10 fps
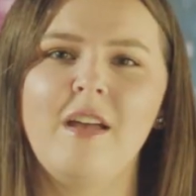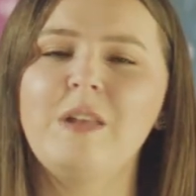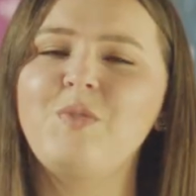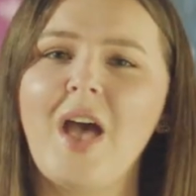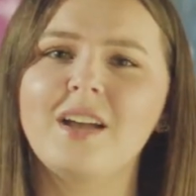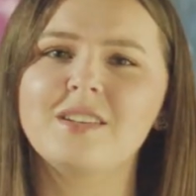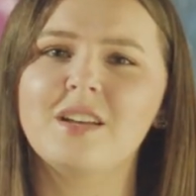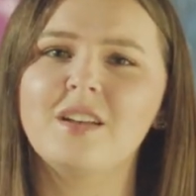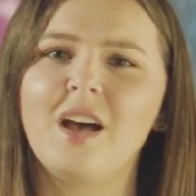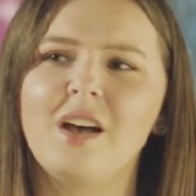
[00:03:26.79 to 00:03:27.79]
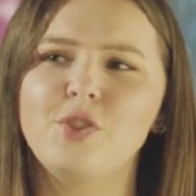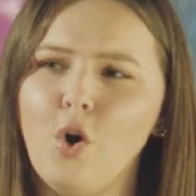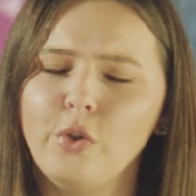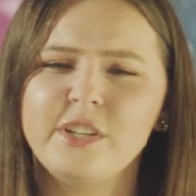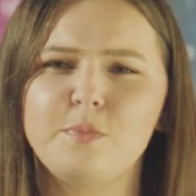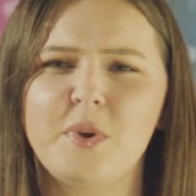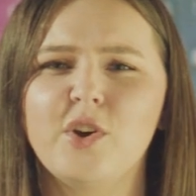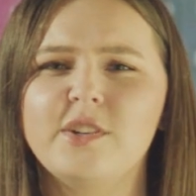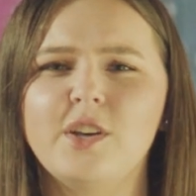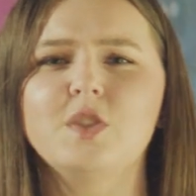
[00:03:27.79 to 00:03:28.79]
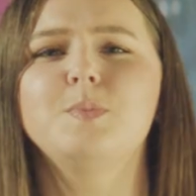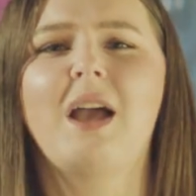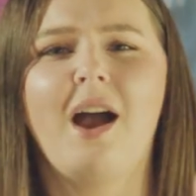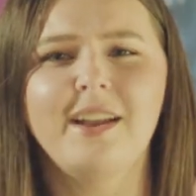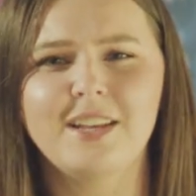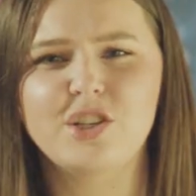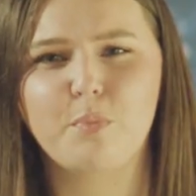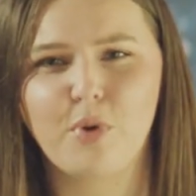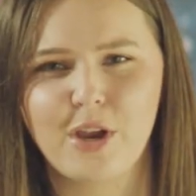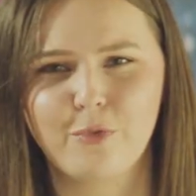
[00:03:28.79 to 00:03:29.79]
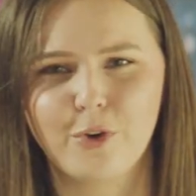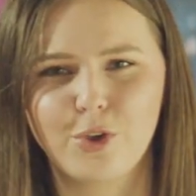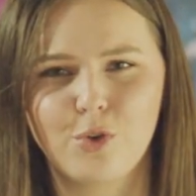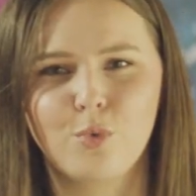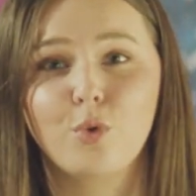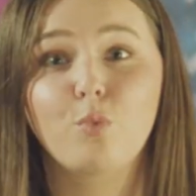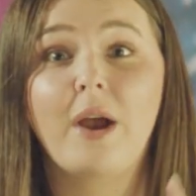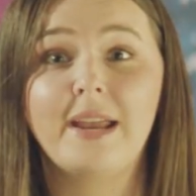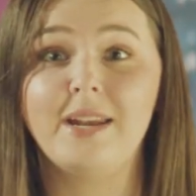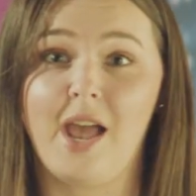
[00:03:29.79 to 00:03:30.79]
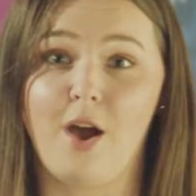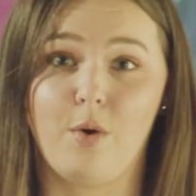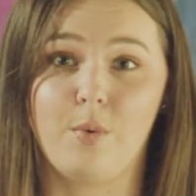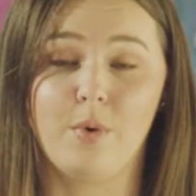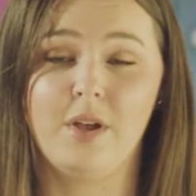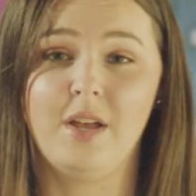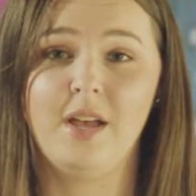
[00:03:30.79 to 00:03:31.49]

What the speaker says: In fact, the Holy Spirit tells me I need to pray for you right now.